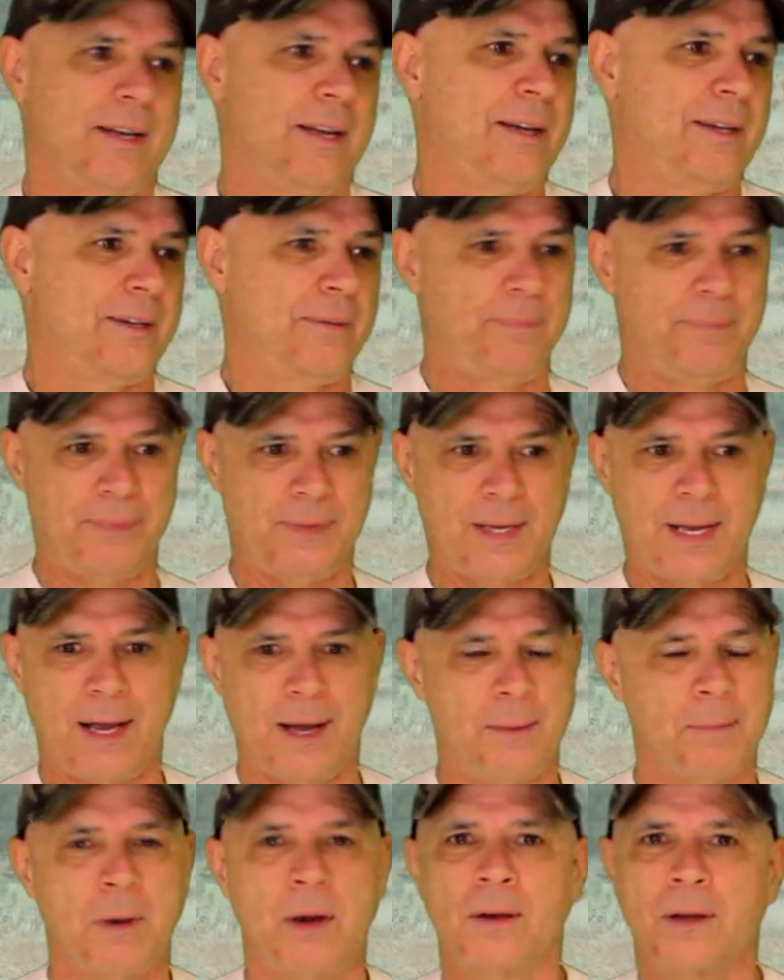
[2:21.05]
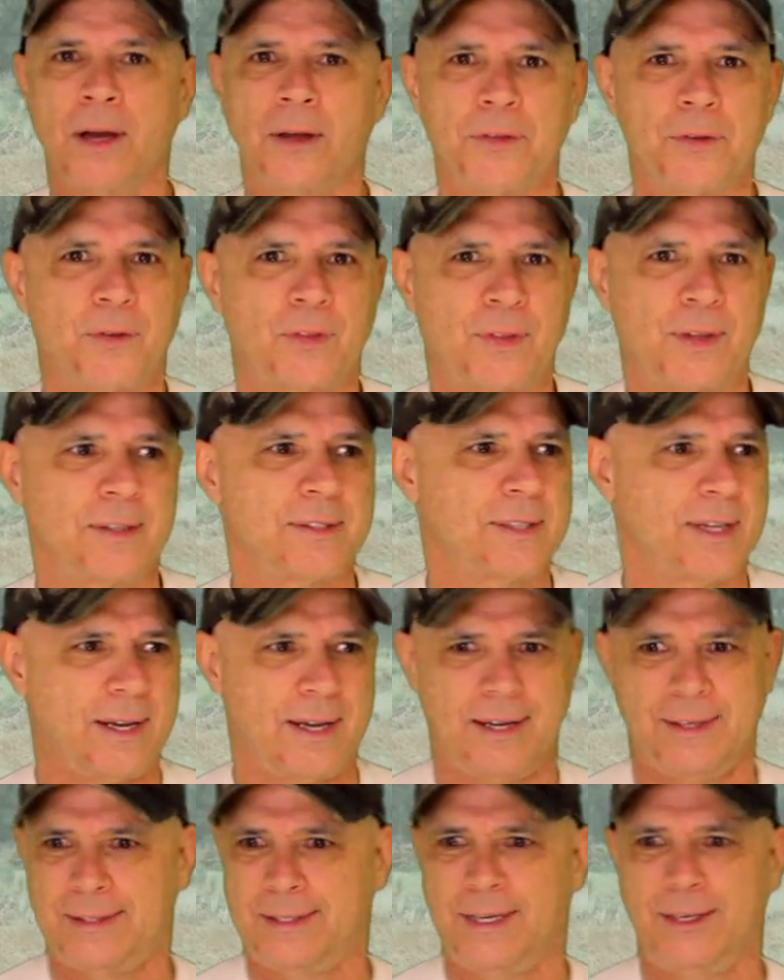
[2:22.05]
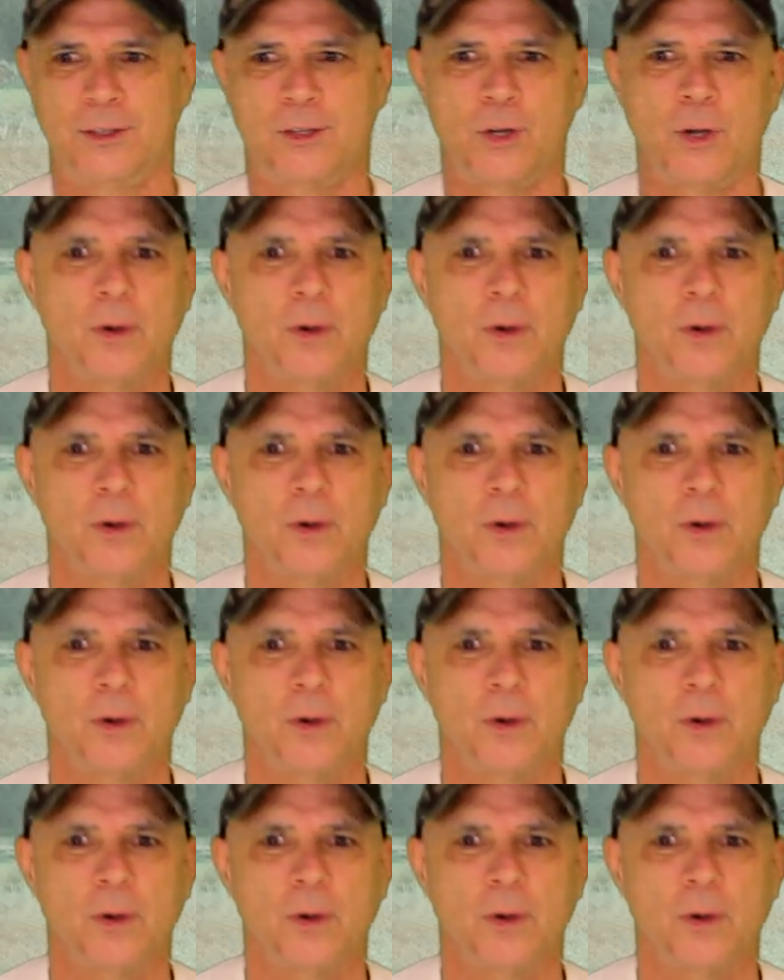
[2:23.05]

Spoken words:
Like, among other things, like I teach